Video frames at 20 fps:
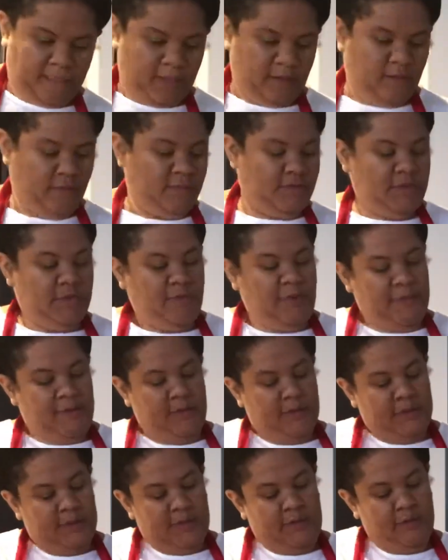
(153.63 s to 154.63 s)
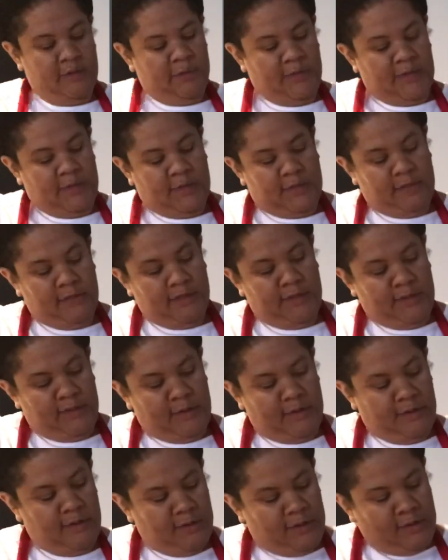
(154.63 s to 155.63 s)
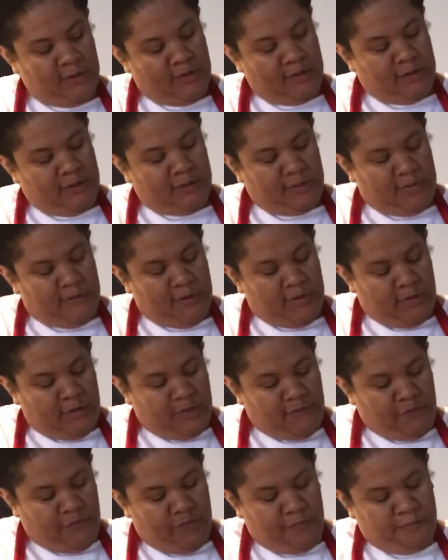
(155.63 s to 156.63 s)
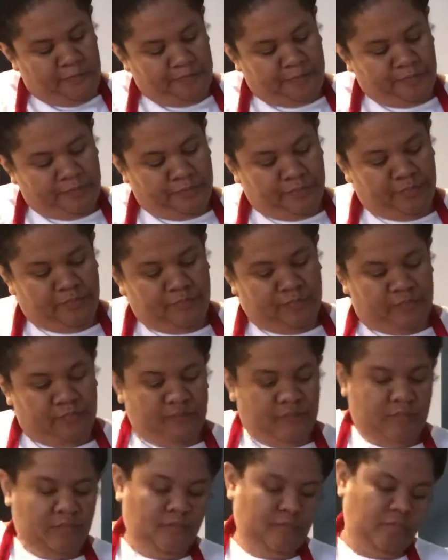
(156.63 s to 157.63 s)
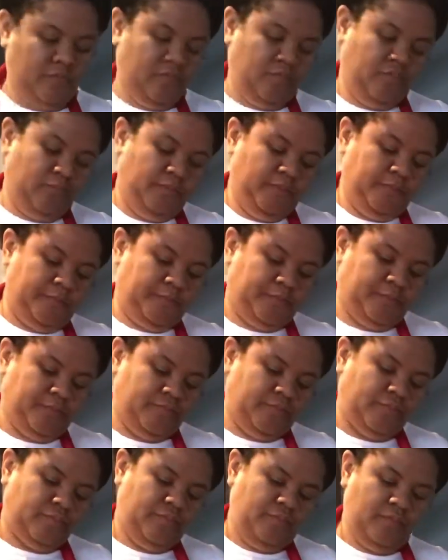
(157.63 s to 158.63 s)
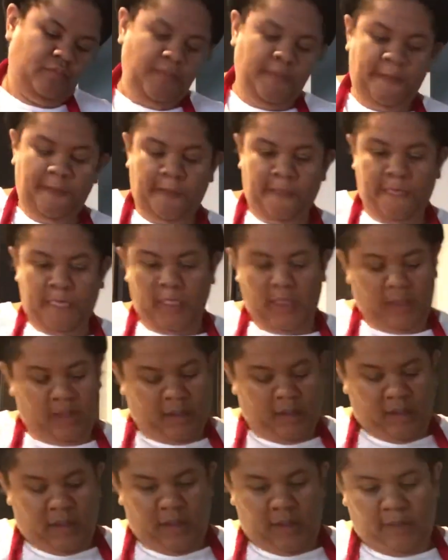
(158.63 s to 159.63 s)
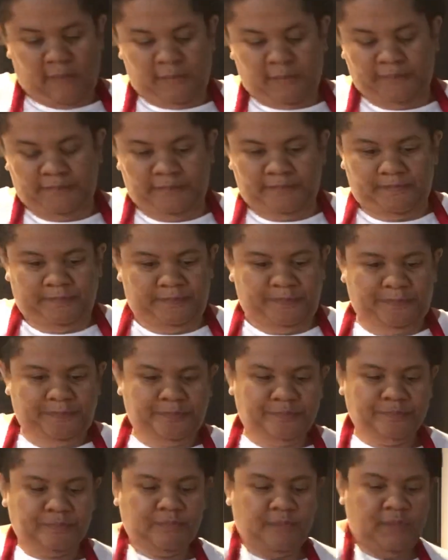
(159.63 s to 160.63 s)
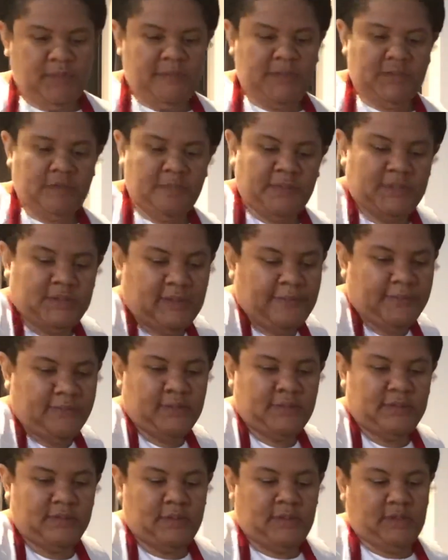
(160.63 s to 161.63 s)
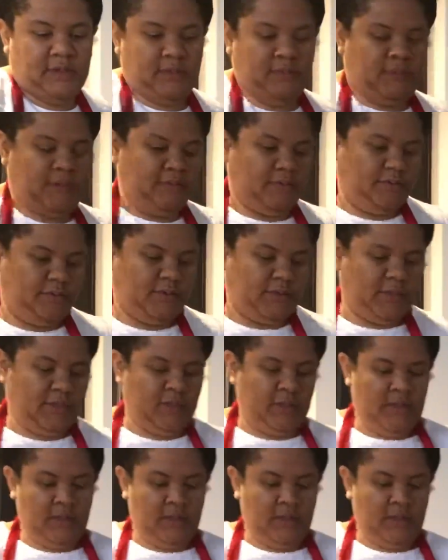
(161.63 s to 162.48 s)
and that choose not to actually eat wheat flours. So I'm just scraping out the cup to make sure we get the full cup of Lupin flour.